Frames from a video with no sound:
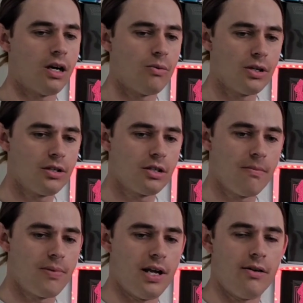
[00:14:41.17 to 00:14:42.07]
I wanted to
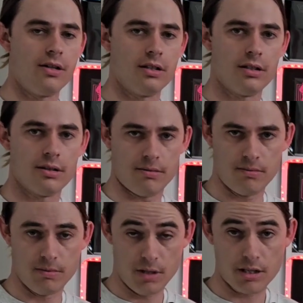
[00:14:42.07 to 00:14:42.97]
compare it,
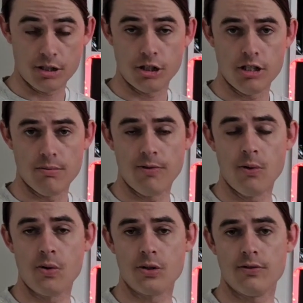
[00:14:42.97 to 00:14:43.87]
like I showed you
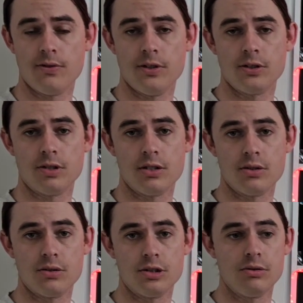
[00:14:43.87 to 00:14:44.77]
before, to the first 3
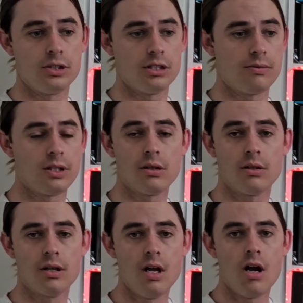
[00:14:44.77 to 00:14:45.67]
Sword and Shield sets,
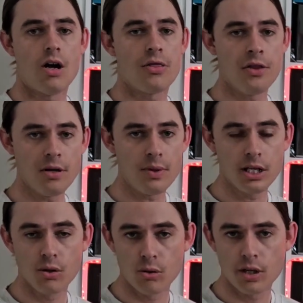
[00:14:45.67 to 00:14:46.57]
and I think we
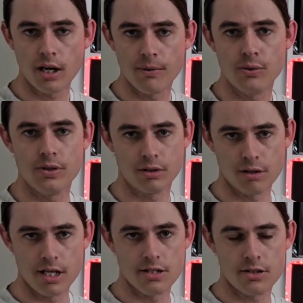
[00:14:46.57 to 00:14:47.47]
can all come to an
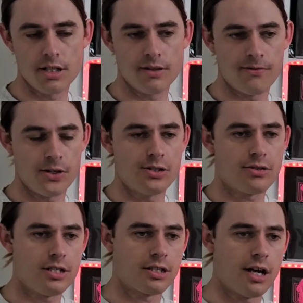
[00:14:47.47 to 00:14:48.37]
agreement that the first
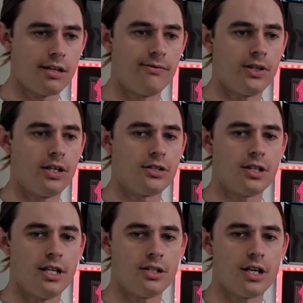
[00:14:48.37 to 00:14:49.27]
3 Scarlet and Violet
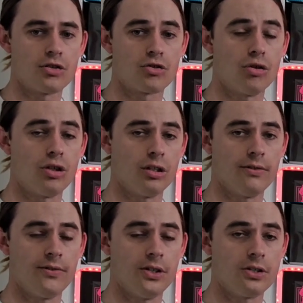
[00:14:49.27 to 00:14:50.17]
sets are stronger than
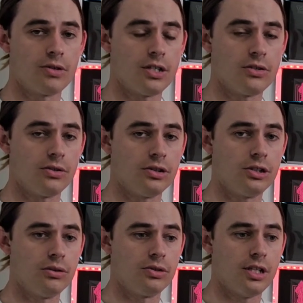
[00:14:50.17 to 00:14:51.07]
the first 3 Sword and
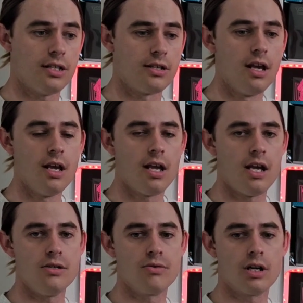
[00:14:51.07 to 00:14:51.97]
Shield sets.
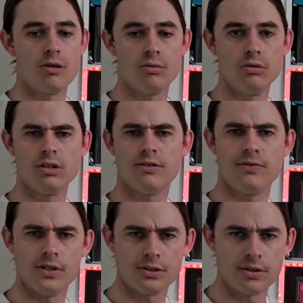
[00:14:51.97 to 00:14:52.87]
And you'll go, well, look at the
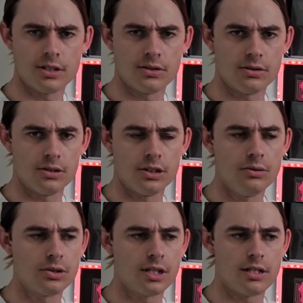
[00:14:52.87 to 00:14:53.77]
first 3 Sword and
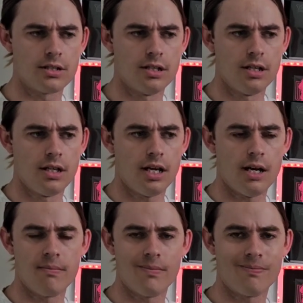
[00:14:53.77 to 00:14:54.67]
Shield sets.
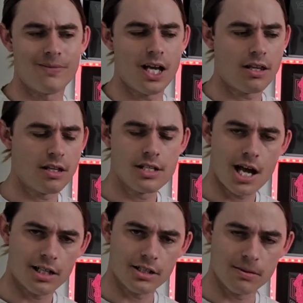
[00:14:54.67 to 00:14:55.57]
Other than
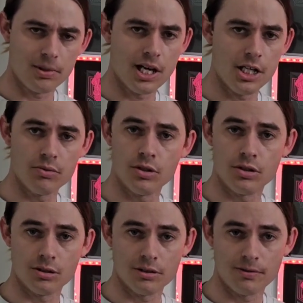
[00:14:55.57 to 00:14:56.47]
Darkness Ablaze, which
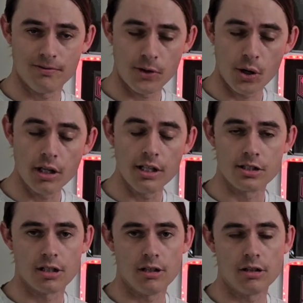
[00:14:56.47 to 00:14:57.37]
is on finally a
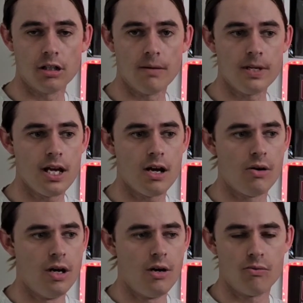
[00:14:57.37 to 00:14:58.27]
slow climb
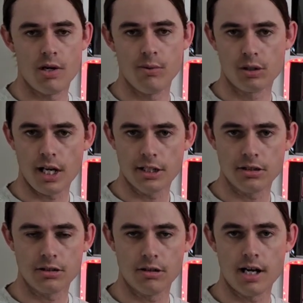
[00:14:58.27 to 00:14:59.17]
now, Rebel Clash
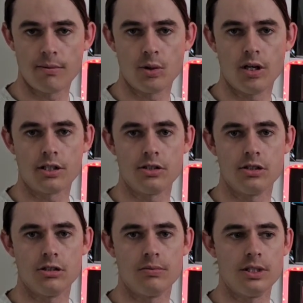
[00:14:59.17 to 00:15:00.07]
has gone up quite
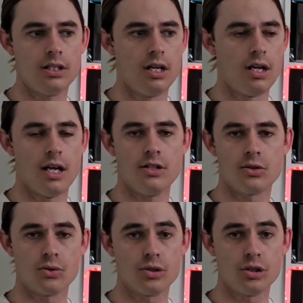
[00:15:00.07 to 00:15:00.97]
considerably, and
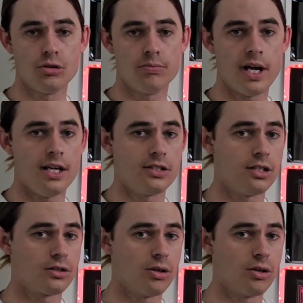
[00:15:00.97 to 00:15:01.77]
Sword and Shield base has